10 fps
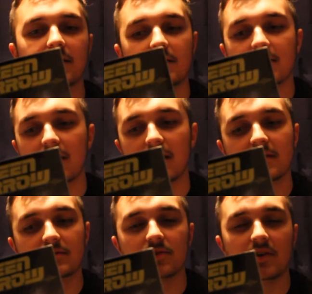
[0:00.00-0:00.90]
It
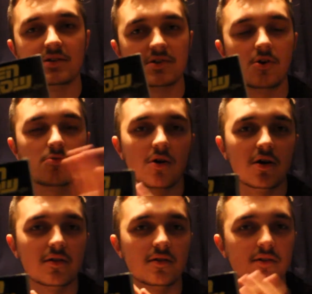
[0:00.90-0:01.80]
collects his whole
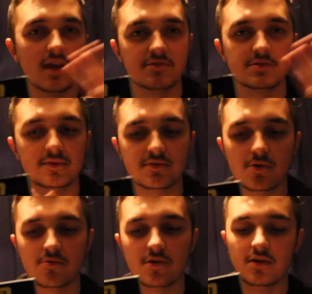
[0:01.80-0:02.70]
run, Kevin Smith's
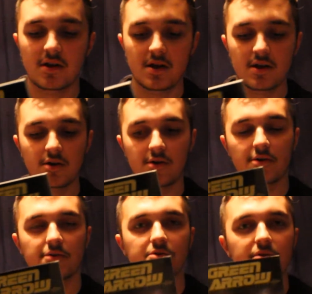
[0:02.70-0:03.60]
whole run
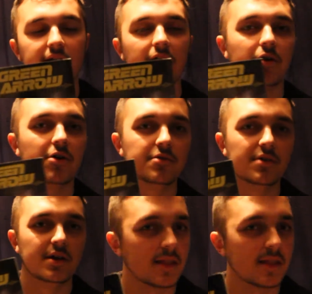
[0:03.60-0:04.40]
on Green Arrow.